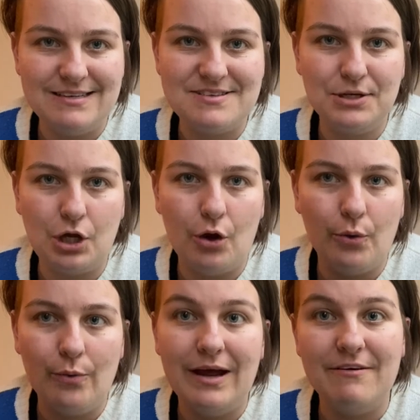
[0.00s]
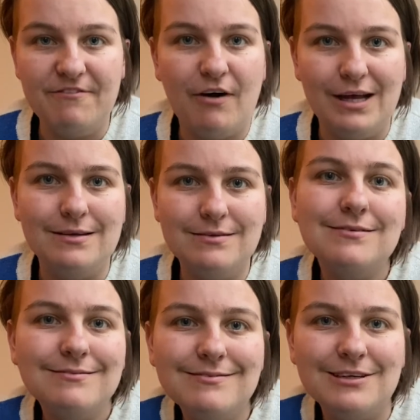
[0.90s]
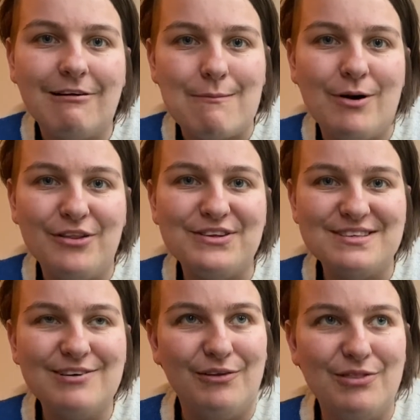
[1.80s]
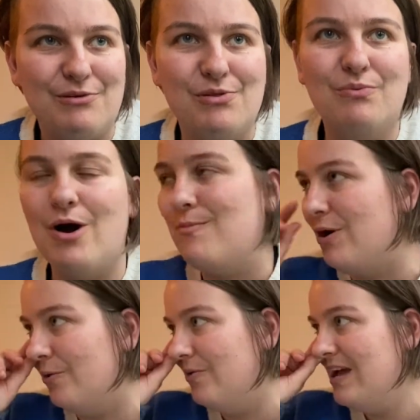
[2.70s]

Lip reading: to go and find the grandma that's gone through the wormhole.